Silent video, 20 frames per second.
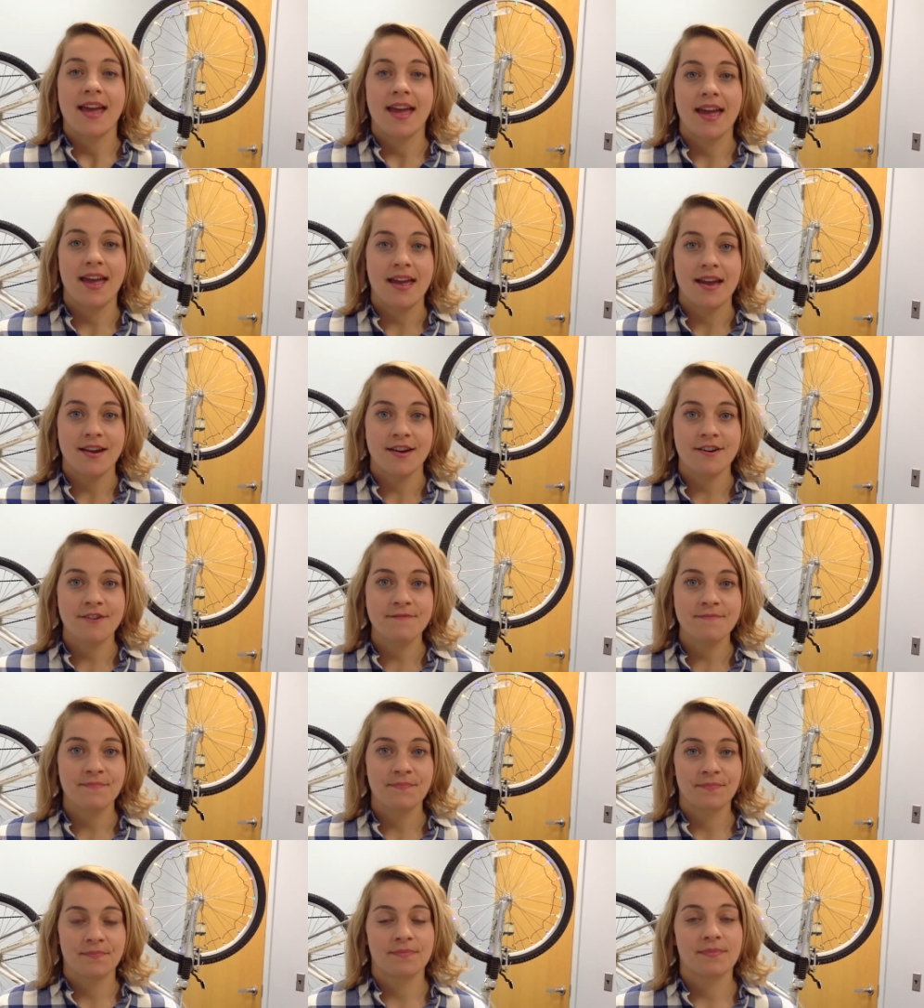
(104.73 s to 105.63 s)
Air,
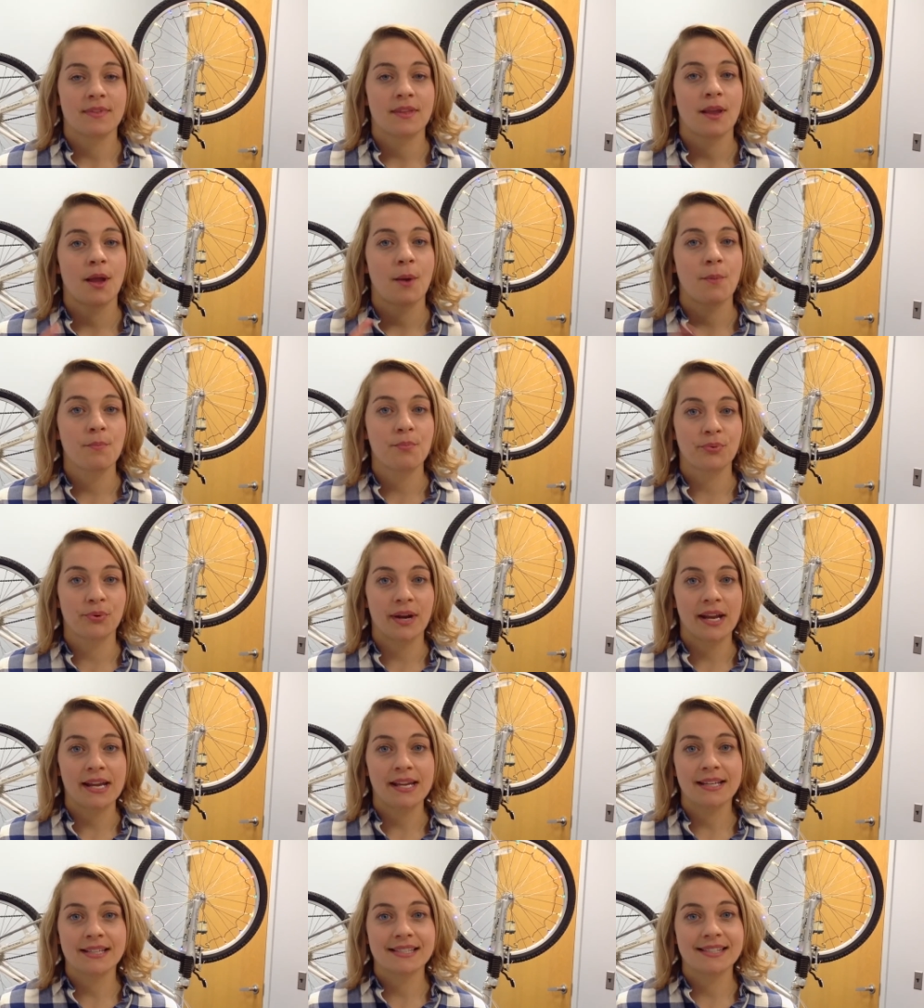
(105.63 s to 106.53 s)

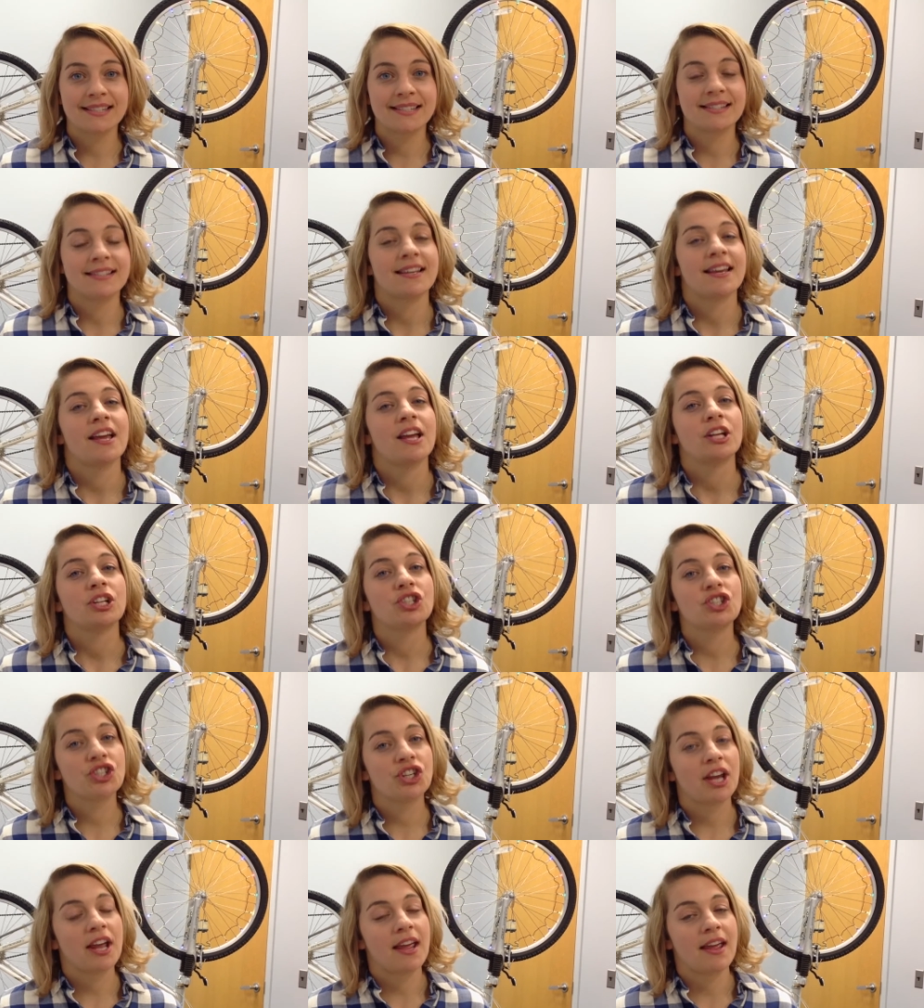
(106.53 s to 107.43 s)
brakes,
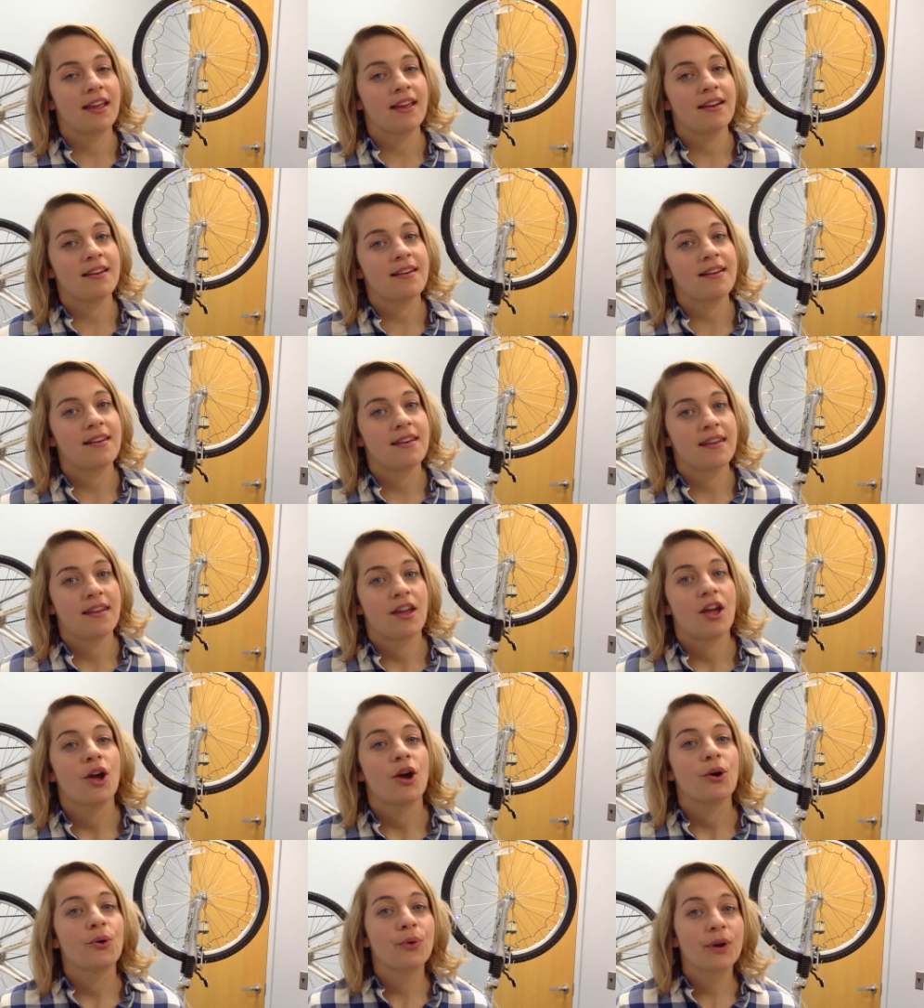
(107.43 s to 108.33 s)
chain,
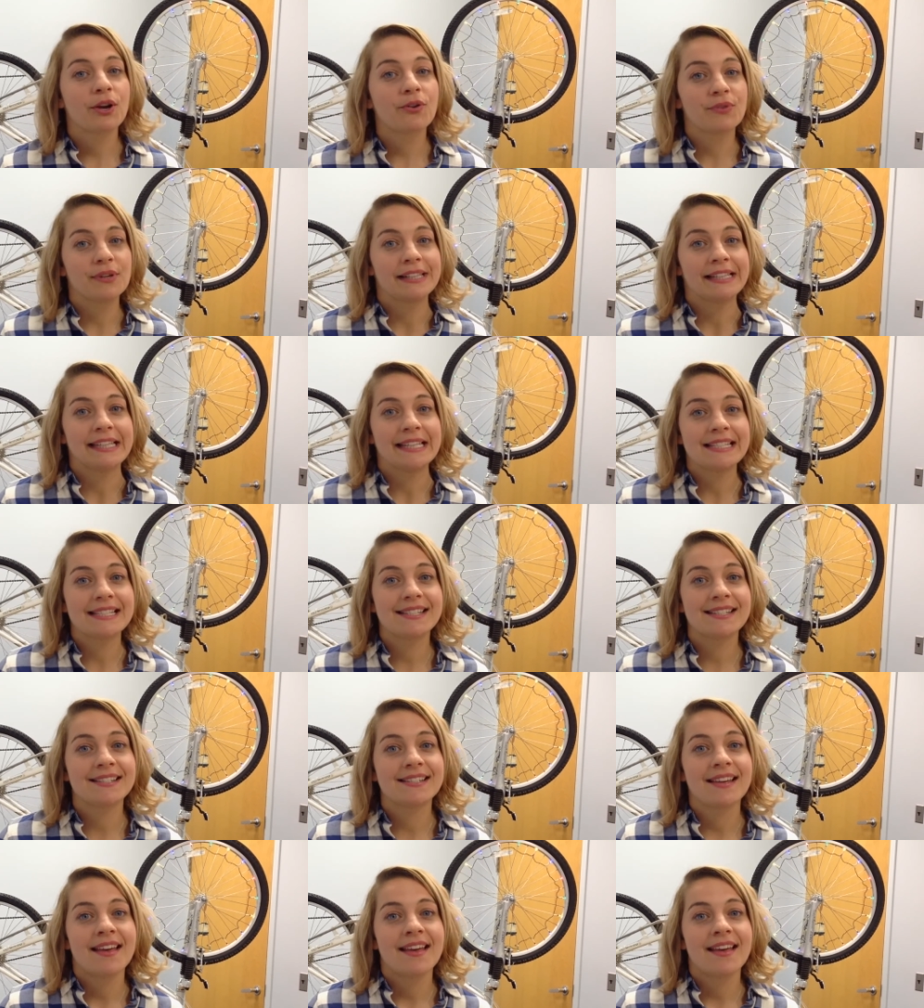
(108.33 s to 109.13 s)
quick release,